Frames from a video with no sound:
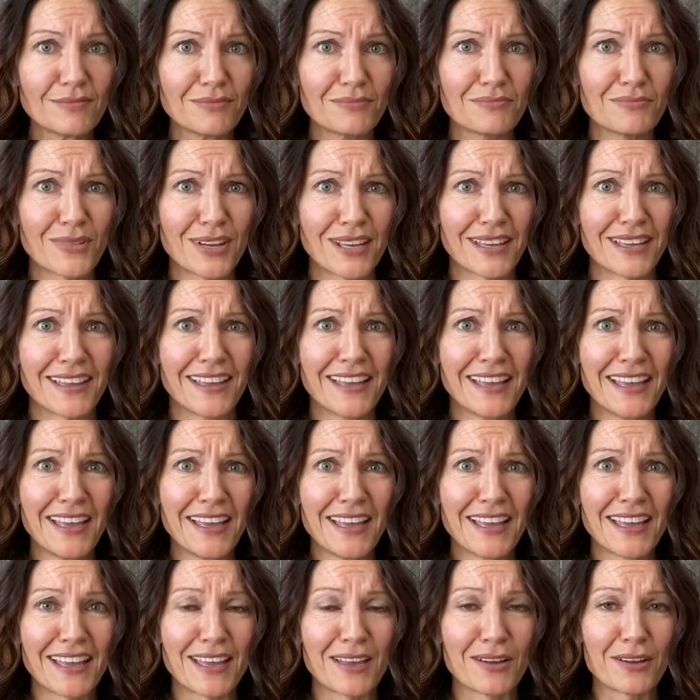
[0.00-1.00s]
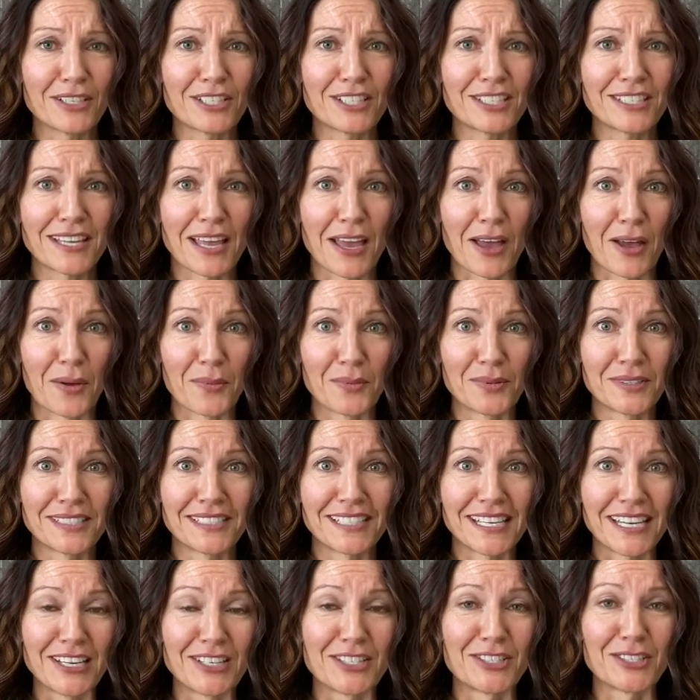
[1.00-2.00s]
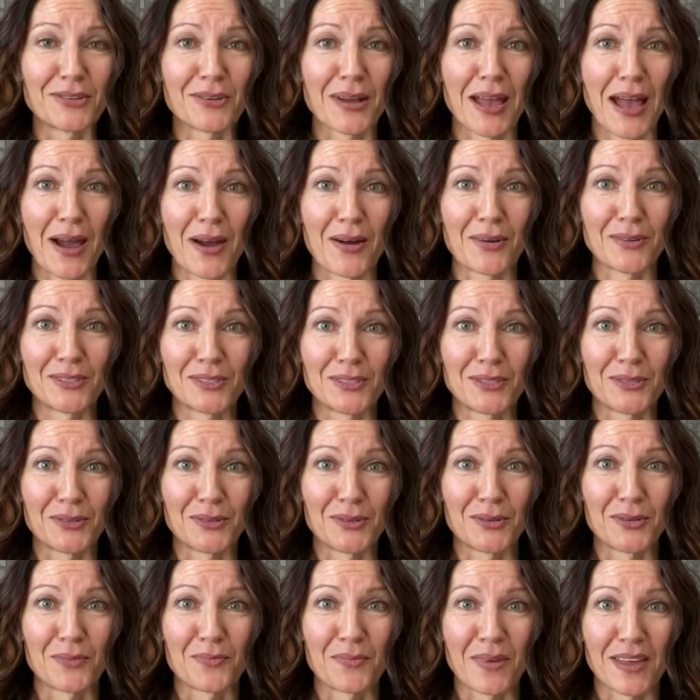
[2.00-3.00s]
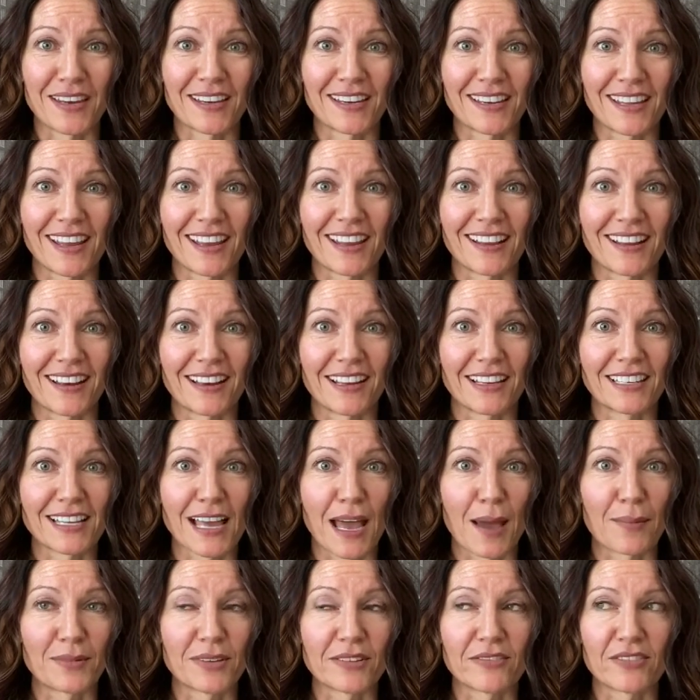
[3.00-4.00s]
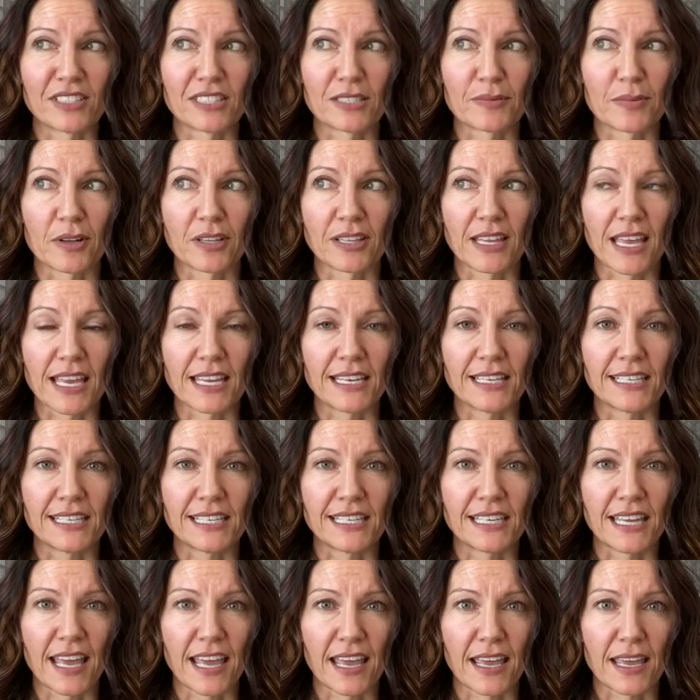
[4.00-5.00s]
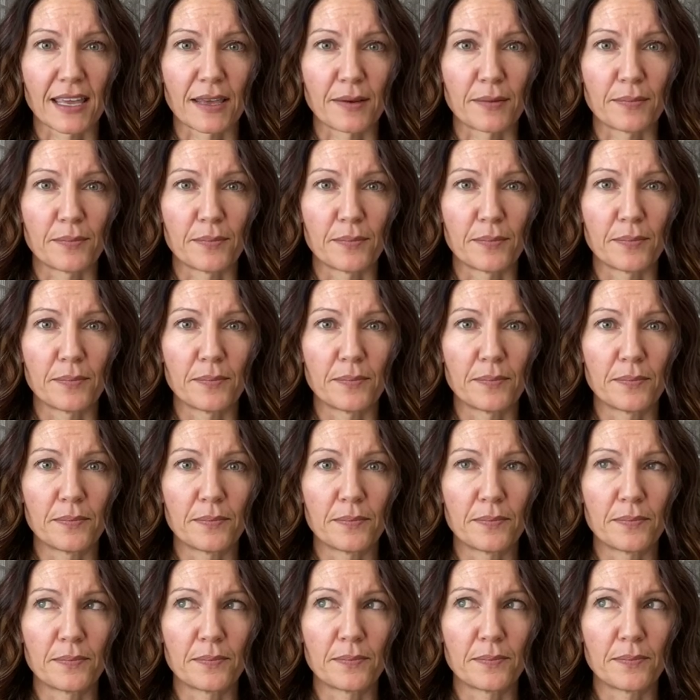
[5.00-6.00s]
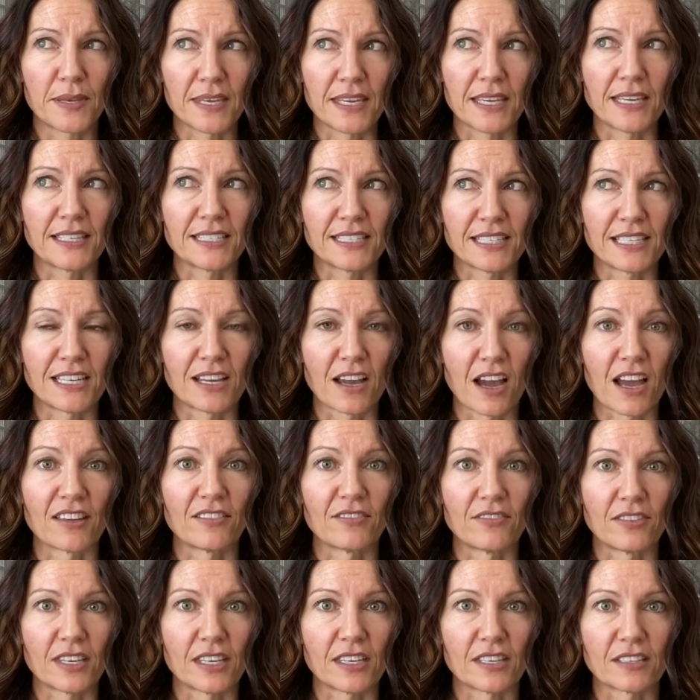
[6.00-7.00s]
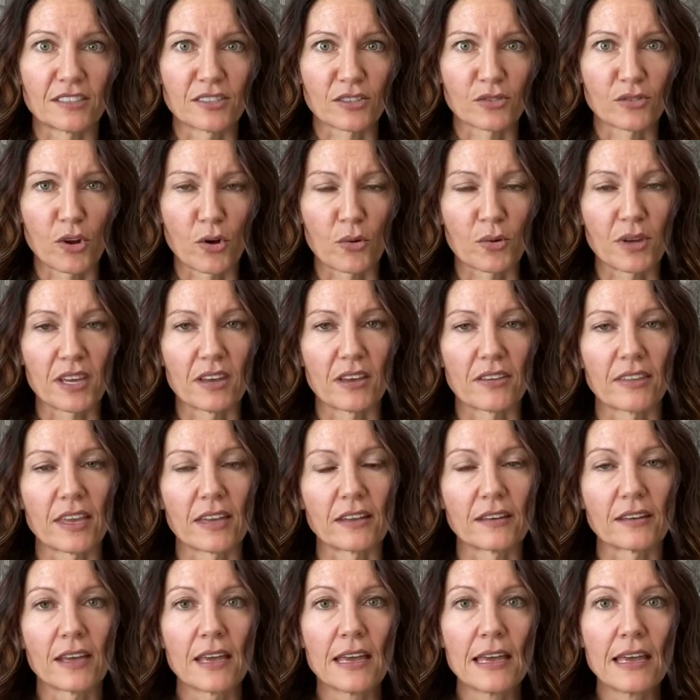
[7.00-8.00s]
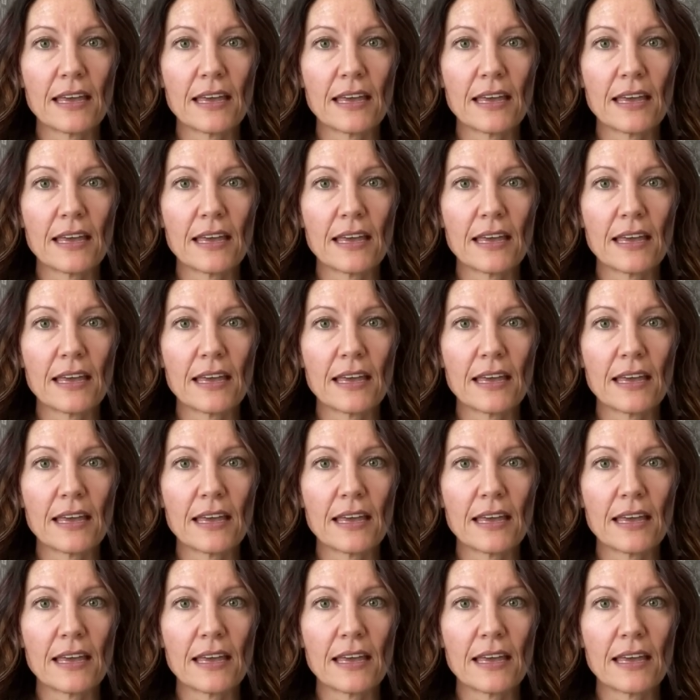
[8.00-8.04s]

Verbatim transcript: But it just helps teach you how to meditate. And Adaptive, it's spelled A D A P T I V, so no E on the end.